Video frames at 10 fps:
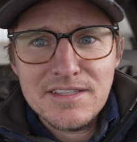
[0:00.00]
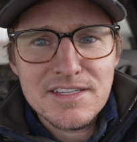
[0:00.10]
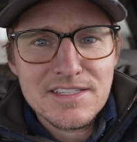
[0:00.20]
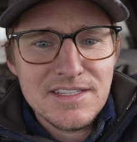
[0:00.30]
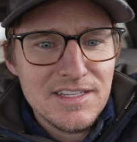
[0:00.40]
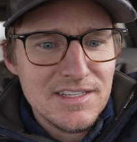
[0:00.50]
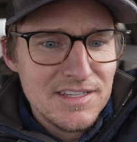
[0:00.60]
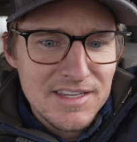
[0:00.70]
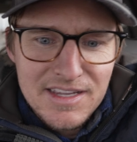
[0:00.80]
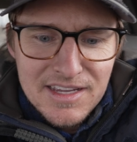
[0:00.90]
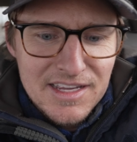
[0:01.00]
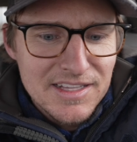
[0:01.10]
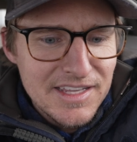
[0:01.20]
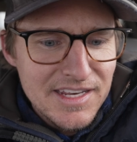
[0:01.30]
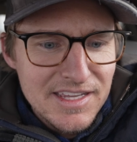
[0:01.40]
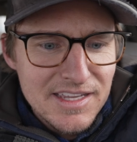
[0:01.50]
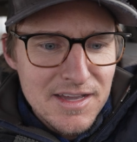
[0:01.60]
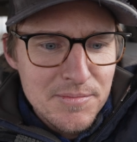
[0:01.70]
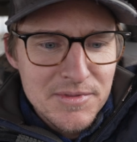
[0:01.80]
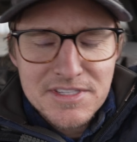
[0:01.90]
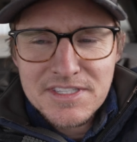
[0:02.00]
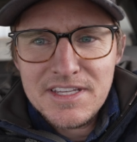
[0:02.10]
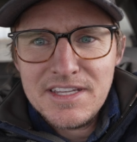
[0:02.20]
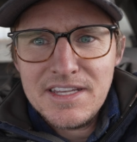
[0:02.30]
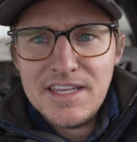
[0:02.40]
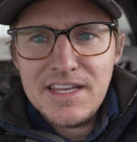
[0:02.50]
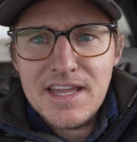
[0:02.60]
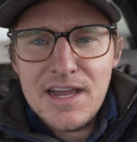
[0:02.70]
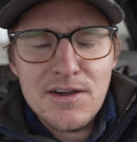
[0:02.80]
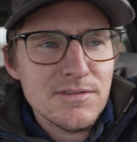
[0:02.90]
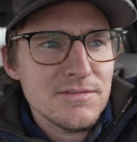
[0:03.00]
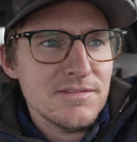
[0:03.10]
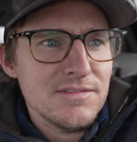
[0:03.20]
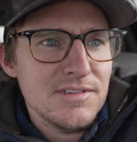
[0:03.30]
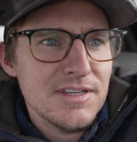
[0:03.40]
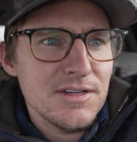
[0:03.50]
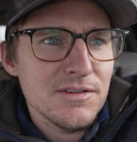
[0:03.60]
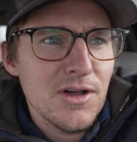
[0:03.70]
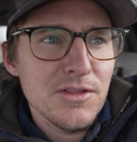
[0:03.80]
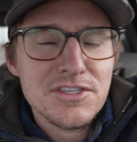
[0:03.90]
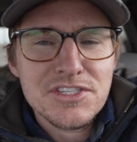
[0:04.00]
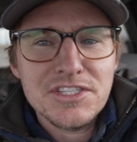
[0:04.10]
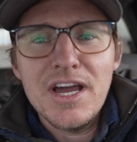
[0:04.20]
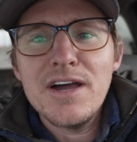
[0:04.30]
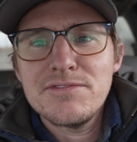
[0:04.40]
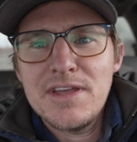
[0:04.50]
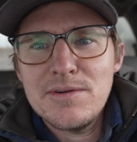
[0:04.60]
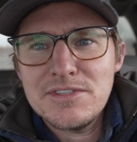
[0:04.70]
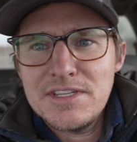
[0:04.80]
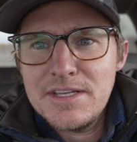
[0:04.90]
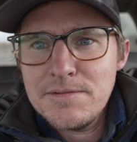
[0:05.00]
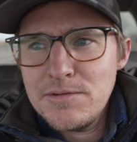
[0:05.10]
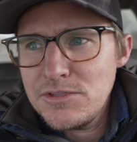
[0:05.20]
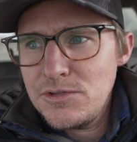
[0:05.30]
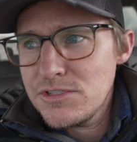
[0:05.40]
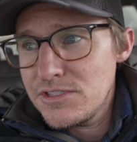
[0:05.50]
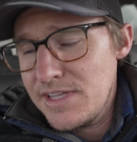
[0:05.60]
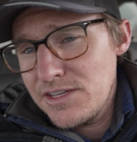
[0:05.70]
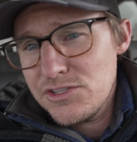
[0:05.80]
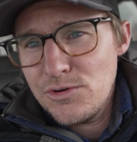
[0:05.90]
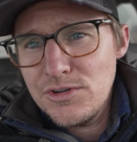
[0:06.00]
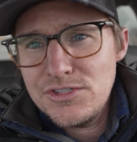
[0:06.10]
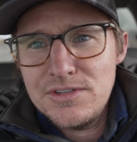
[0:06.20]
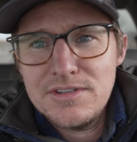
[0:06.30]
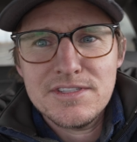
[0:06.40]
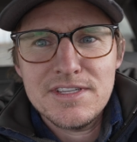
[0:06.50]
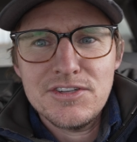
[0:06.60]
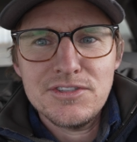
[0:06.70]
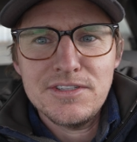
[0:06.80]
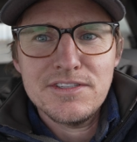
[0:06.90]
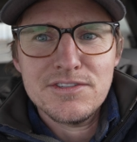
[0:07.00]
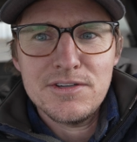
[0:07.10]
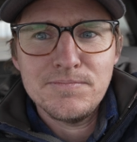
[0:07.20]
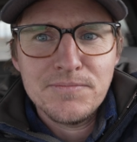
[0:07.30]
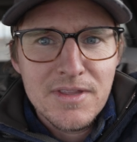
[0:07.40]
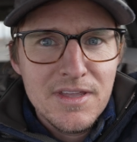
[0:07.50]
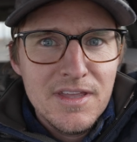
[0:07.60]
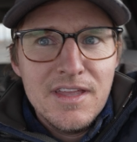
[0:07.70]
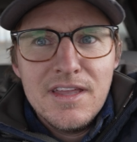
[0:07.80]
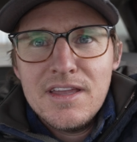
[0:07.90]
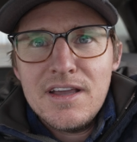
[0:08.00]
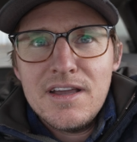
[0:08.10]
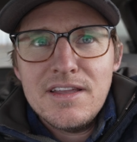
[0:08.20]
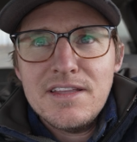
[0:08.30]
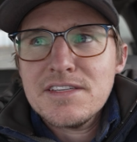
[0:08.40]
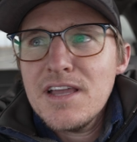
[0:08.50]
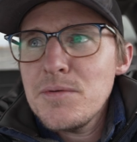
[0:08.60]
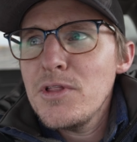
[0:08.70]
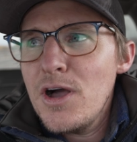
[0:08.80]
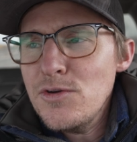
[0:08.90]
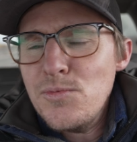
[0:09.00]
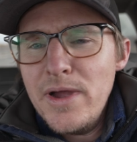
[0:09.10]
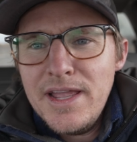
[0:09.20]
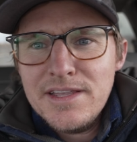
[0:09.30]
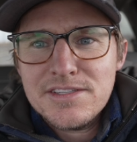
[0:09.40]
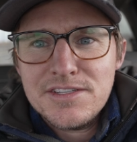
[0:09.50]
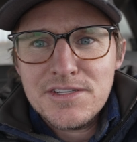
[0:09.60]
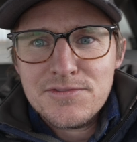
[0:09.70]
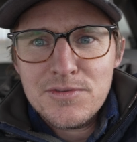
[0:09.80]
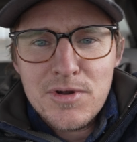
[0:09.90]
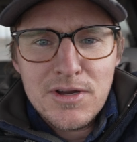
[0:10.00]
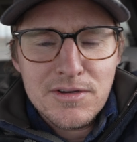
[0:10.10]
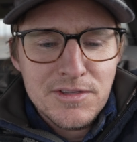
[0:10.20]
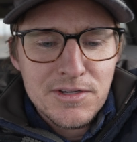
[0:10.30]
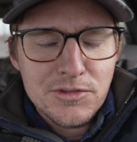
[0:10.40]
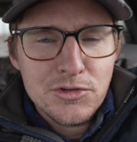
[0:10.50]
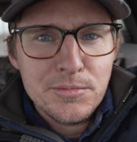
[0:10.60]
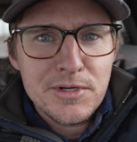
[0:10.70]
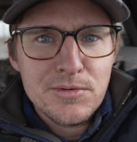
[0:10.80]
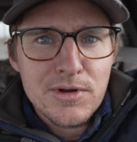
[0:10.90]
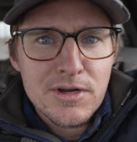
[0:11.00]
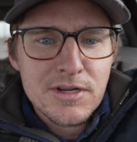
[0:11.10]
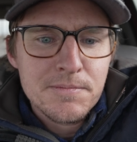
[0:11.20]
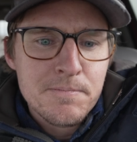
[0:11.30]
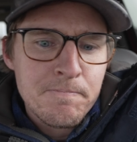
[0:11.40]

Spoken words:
just cleaning up this thing and getting out, you know, all the stuff that was in it. It was used as like a storage unit essentially. So it's come a long ways just from our, you know, little bit of work.